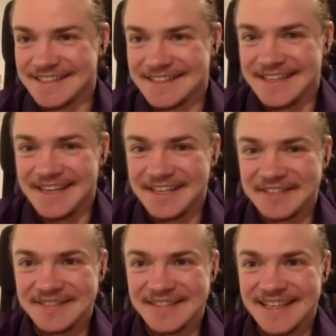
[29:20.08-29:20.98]
Yeah.
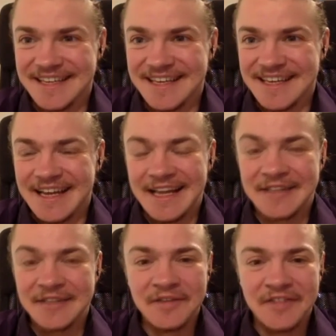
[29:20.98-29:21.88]
I
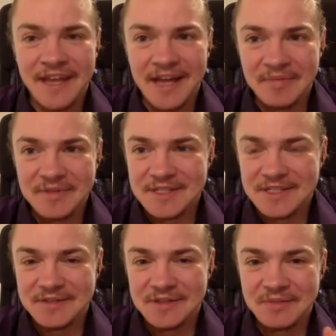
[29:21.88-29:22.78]
don't know if that happens
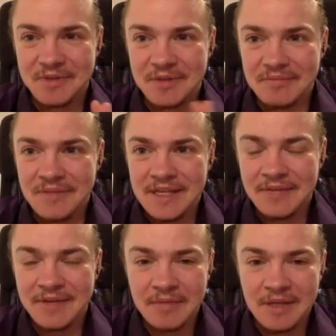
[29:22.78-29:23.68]
to you, but me,
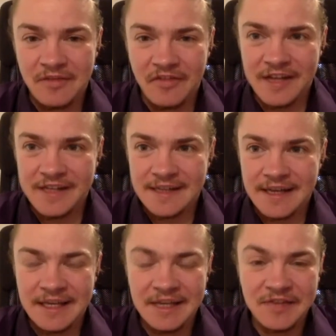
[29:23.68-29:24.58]
when I'm in France,
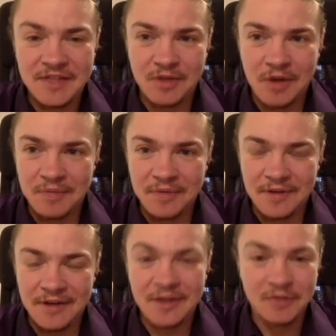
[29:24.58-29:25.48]
I eavesdrop
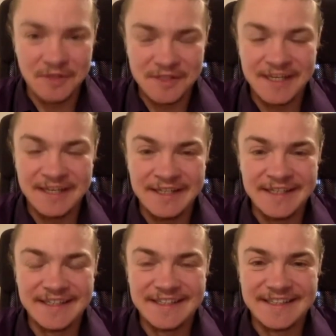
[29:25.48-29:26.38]
unwantingly
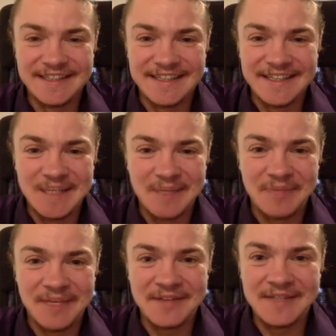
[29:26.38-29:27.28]

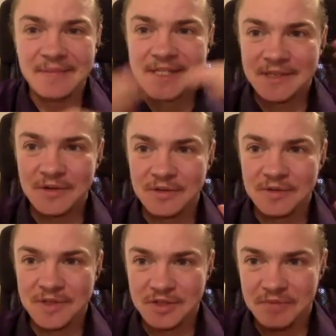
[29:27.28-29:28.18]
because I'm so
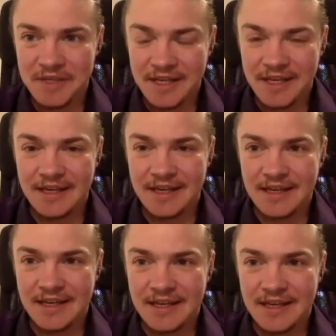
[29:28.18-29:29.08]
used to being
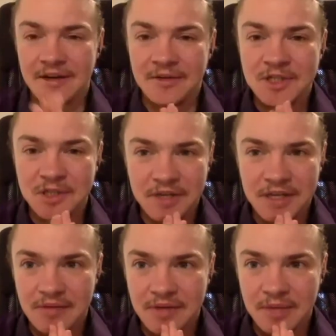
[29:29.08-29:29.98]
in
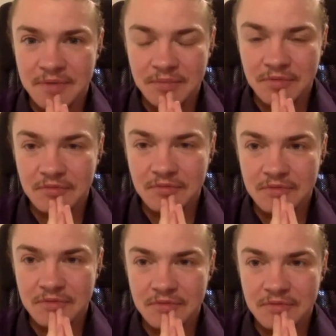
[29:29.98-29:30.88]
Austria where people
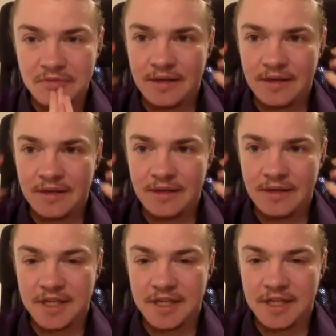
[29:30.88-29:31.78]
will speak a language
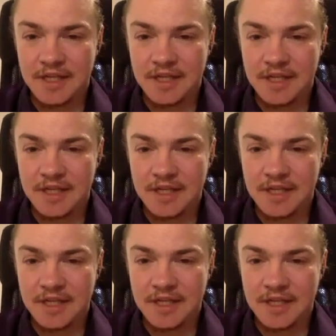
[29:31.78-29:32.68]
that for me takes
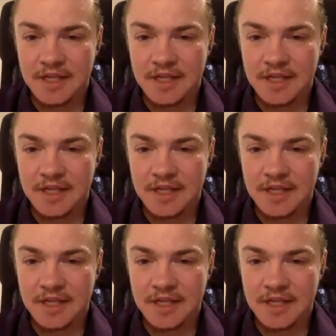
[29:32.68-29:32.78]
effort.